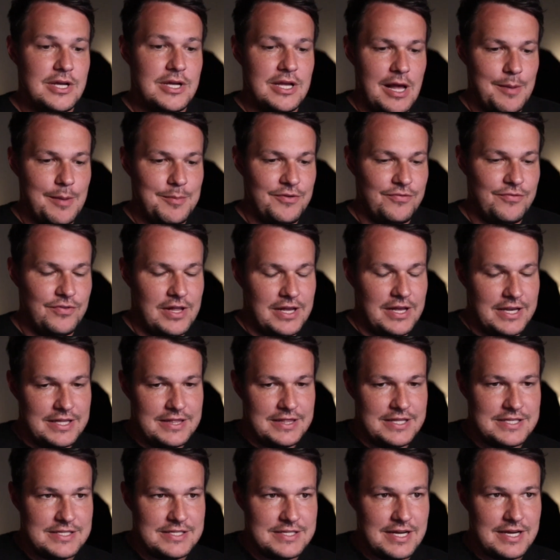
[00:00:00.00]
i'll be flying at
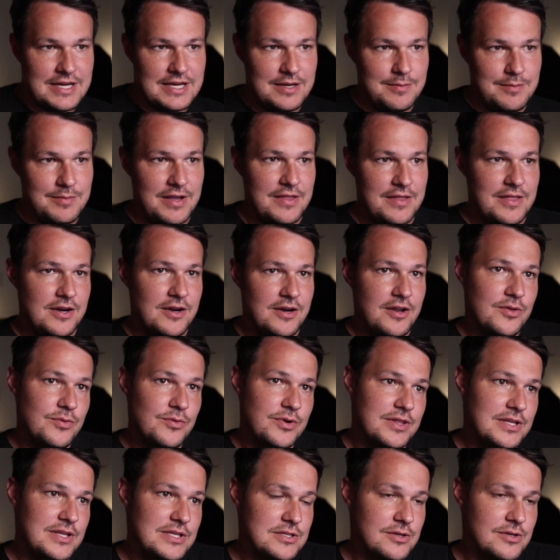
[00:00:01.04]
this time and then another one
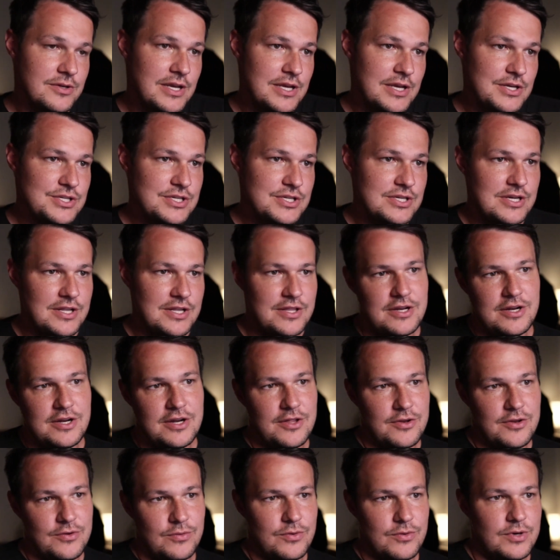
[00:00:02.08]
in this location and then
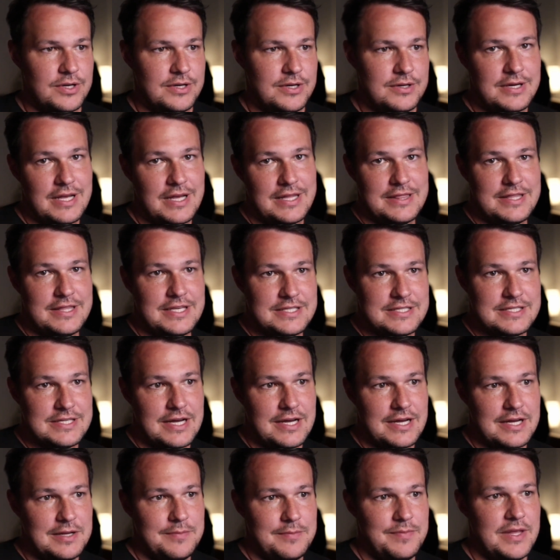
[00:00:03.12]
another one at this
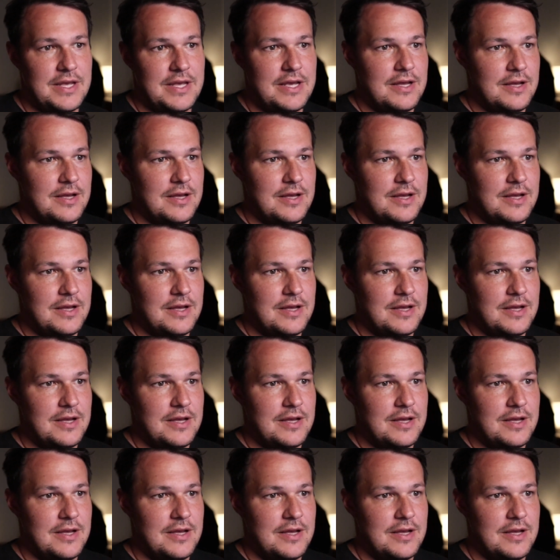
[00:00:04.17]
time